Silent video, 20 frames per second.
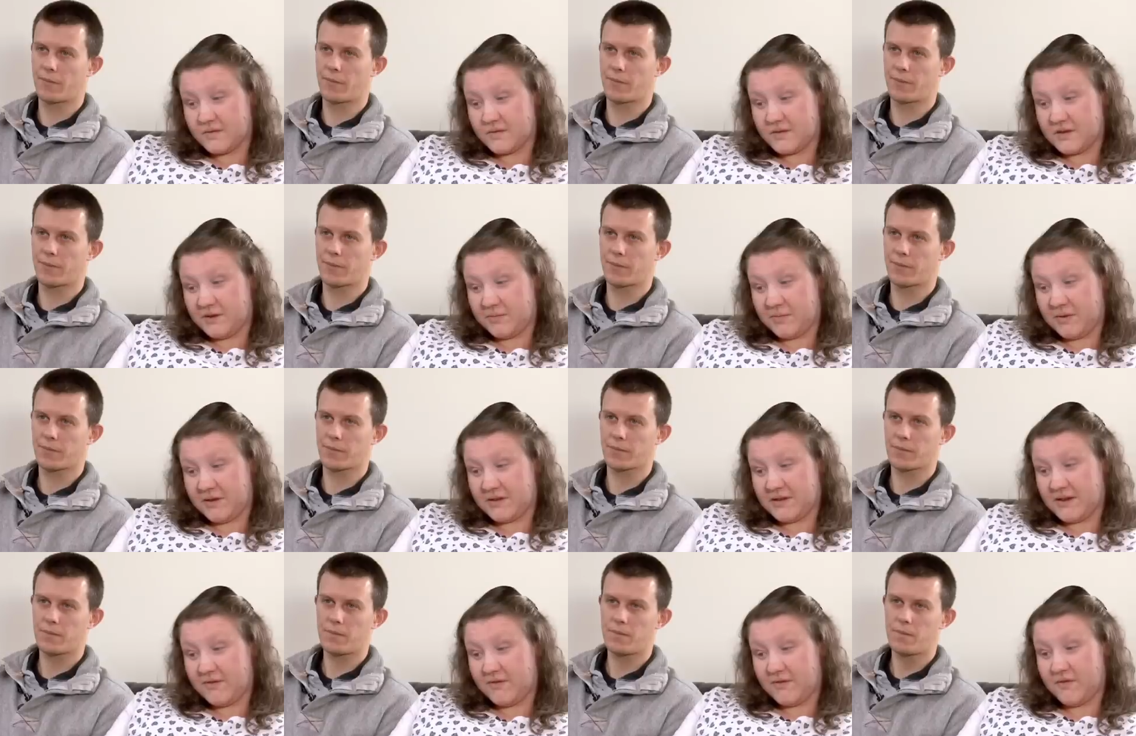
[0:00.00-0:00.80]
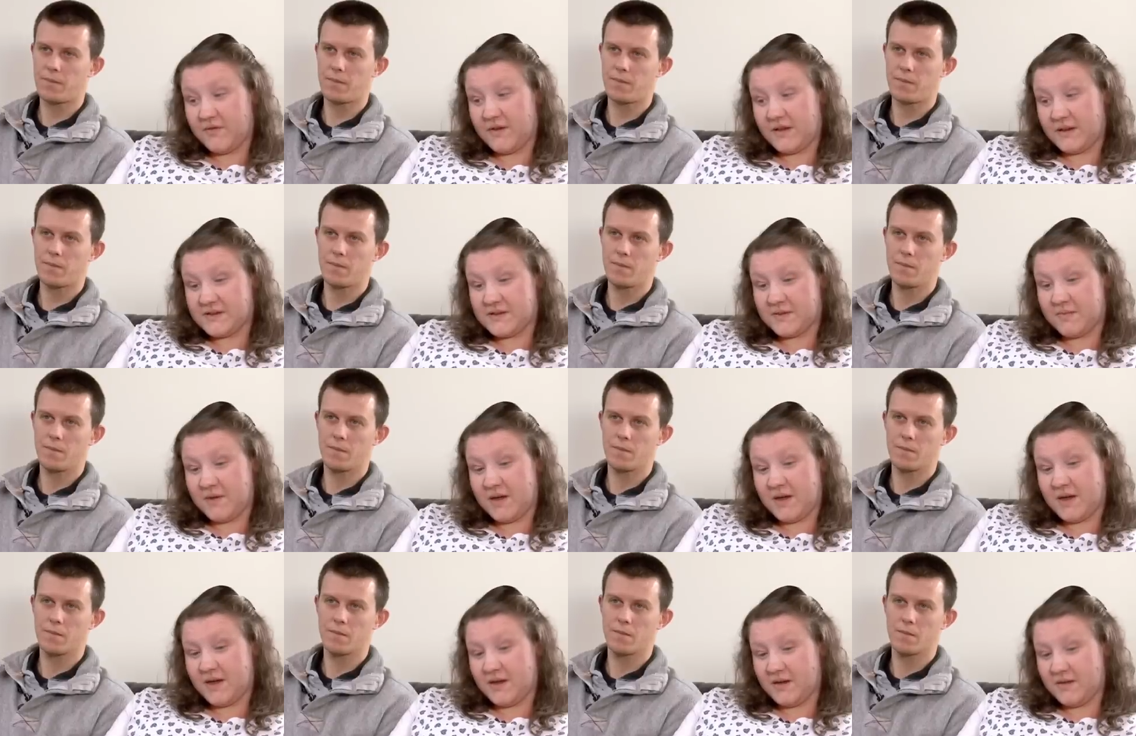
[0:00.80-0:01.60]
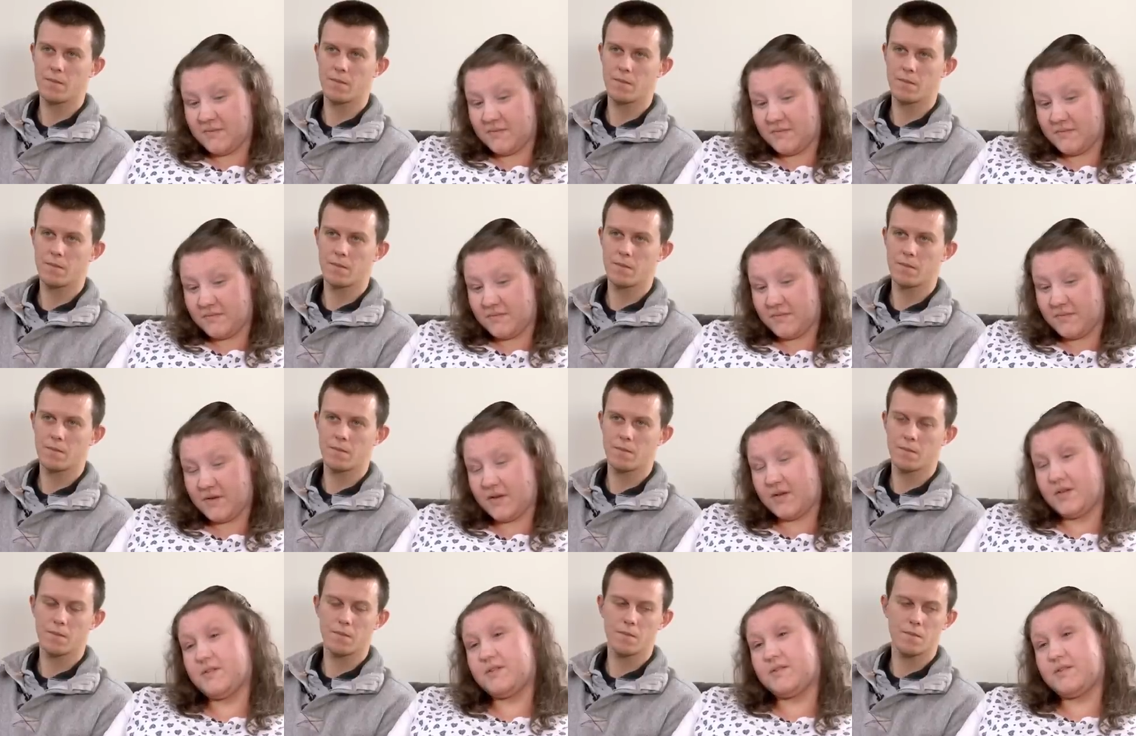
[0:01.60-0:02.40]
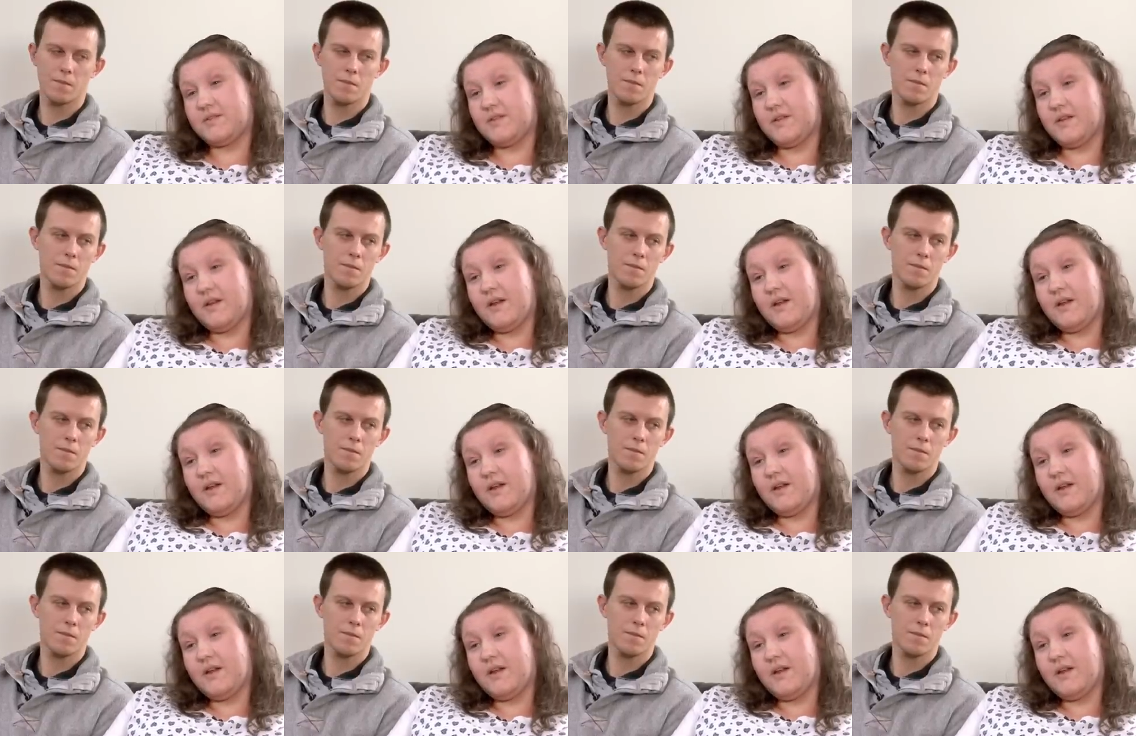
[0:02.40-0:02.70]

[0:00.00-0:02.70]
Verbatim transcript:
Speaker 1: She means everything to me because